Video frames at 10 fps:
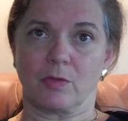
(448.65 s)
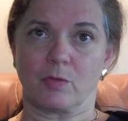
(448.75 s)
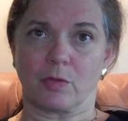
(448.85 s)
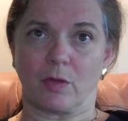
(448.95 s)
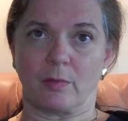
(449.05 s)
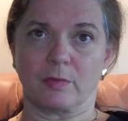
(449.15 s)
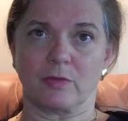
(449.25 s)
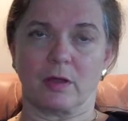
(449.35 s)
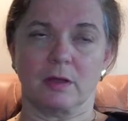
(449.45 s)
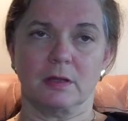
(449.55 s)
which was
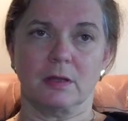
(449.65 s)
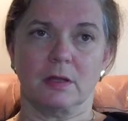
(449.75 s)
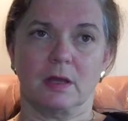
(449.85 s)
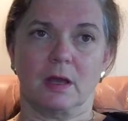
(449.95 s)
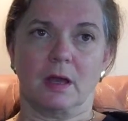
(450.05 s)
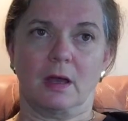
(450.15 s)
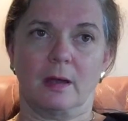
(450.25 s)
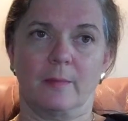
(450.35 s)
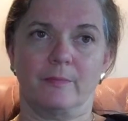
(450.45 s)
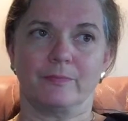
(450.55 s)

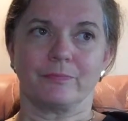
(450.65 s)
Arbitron.